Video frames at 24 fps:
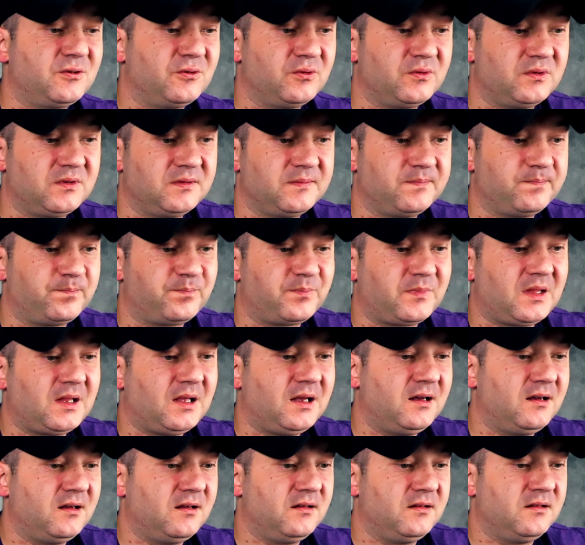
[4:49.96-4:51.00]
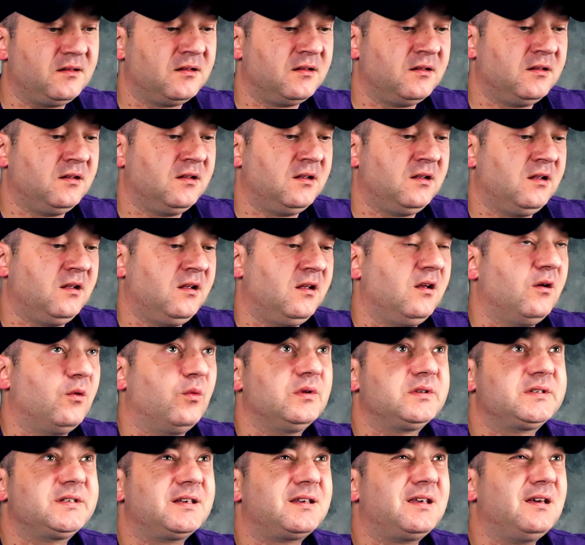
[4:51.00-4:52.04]
doing,
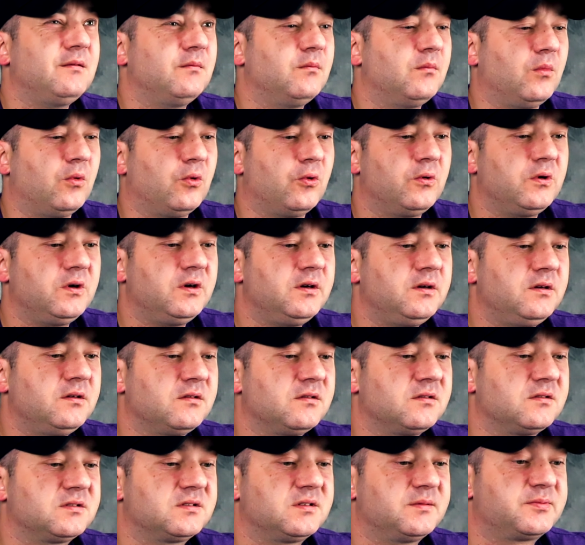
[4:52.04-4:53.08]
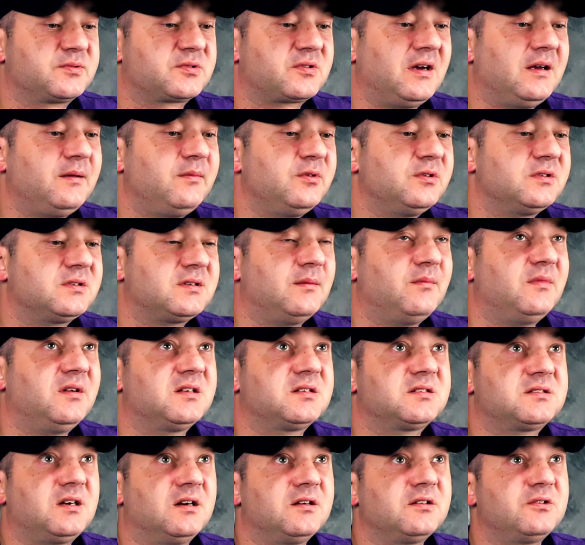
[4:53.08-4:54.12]
once I get more subscribers, I'm gonna
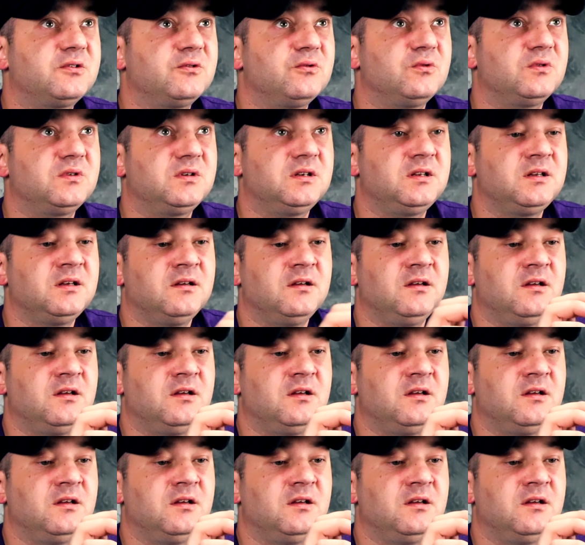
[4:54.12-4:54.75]
start doing